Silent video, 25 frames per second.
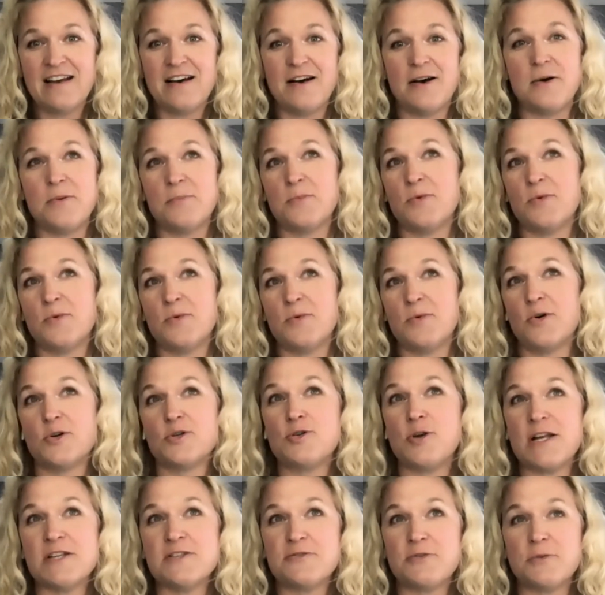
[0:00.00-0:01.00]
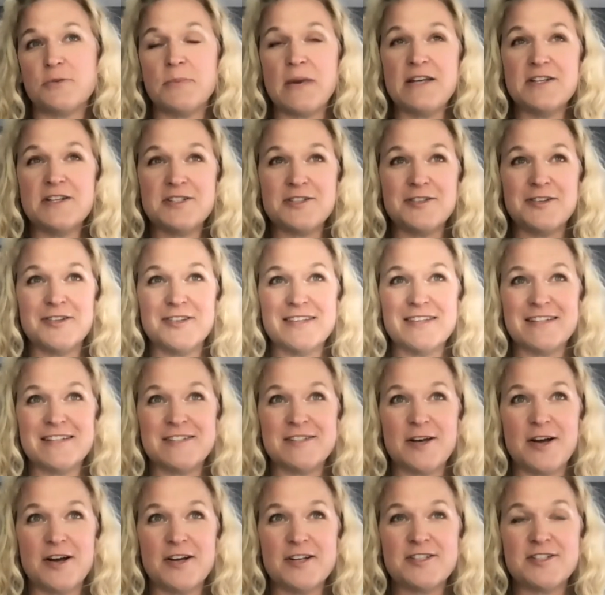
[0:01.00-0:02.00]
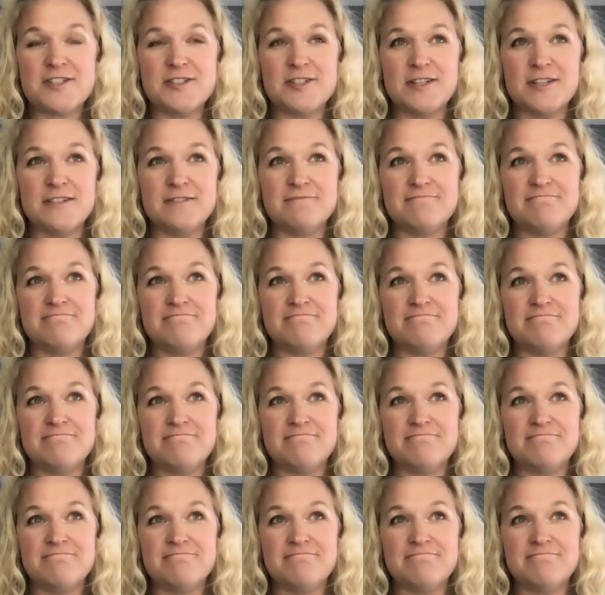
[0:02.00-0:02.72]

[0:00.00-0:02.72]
or transformational exhaustion,